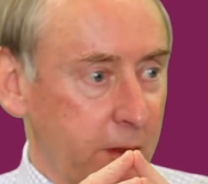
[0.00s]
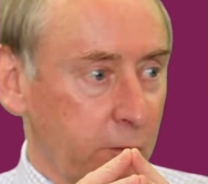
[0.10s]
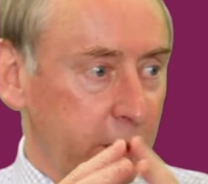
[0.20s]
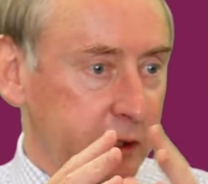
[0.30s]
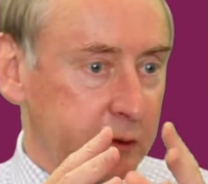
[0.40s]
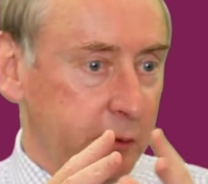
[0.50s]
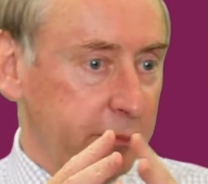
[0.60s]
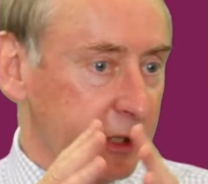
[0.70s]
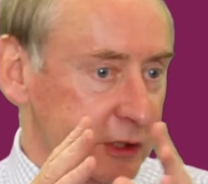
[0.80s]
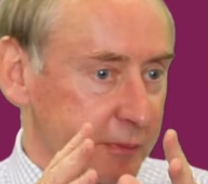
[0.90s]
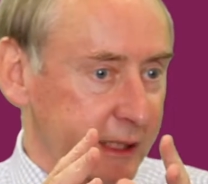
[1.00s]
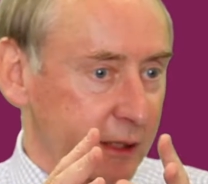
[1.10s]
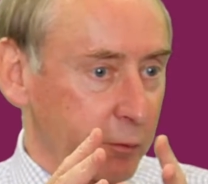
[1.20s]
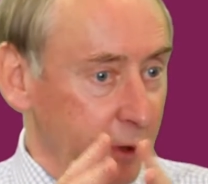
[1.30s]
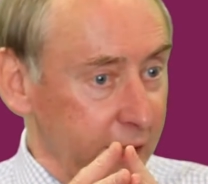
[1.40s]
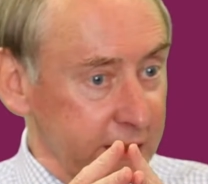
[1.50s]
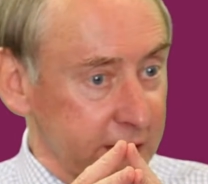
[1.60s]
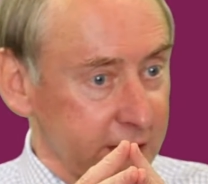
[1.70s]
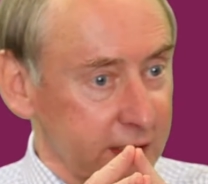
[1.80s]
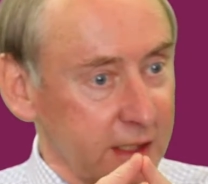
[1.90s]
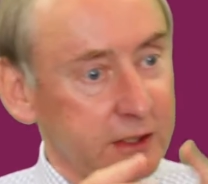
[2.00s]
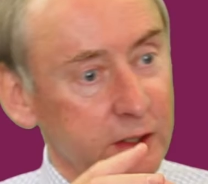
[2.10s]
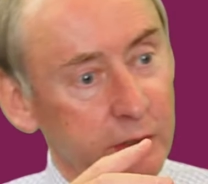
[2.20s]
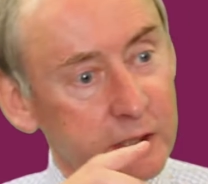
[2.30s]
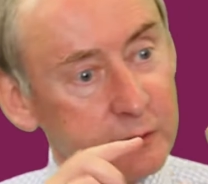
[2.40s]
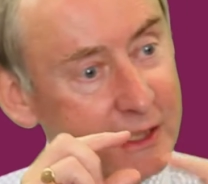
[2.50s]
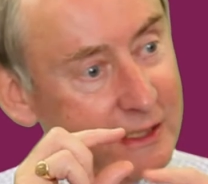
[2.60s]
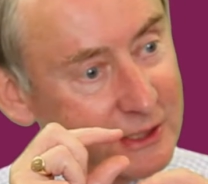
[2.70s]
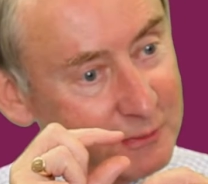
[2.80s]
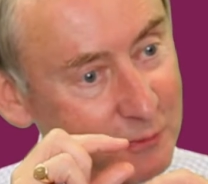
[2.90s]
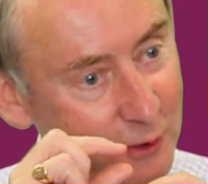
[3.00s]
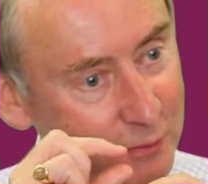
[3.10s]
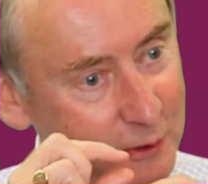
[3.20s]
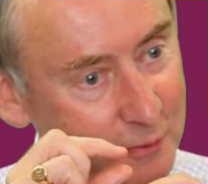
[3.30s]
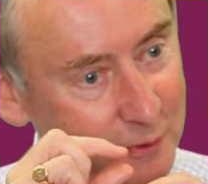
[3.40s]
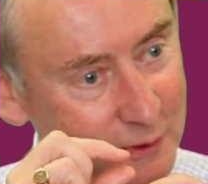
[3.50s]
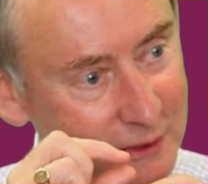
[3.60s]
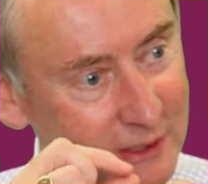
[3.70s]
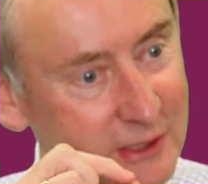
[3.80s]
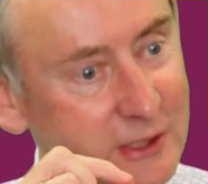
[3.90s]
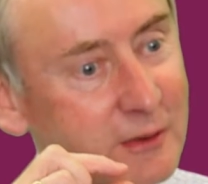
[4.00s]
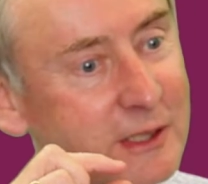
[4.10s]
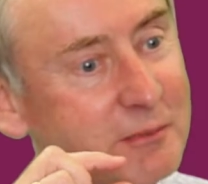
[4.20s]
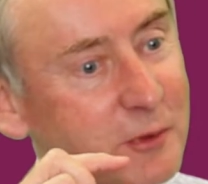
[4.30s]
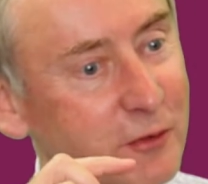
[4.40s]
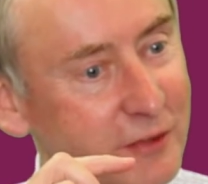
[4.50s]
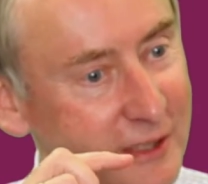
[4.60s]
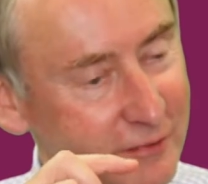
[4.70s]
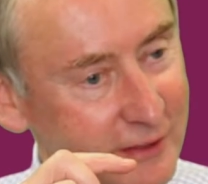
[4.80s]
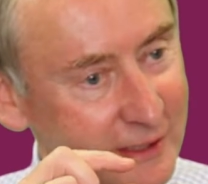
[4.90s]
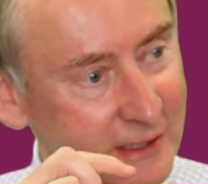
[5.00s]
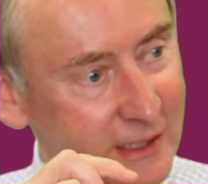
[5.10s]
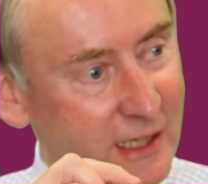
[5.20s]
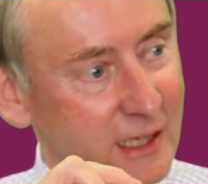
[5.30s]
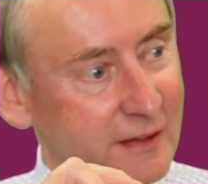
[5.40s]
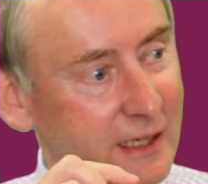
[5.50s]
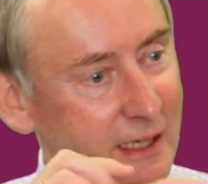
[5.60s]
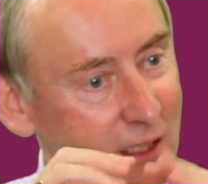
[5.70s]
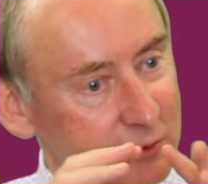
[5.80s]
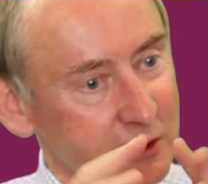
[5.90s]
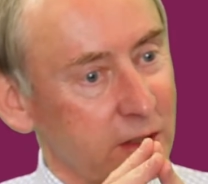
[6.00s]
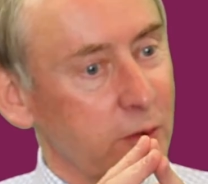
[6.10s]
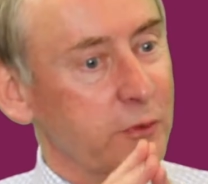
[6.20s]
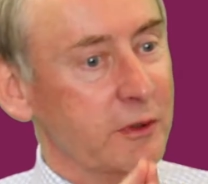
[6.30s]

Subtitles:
one is we possibly get wiser, the other one is we get smaller pupils, so it's more forgiving, and that helps a lot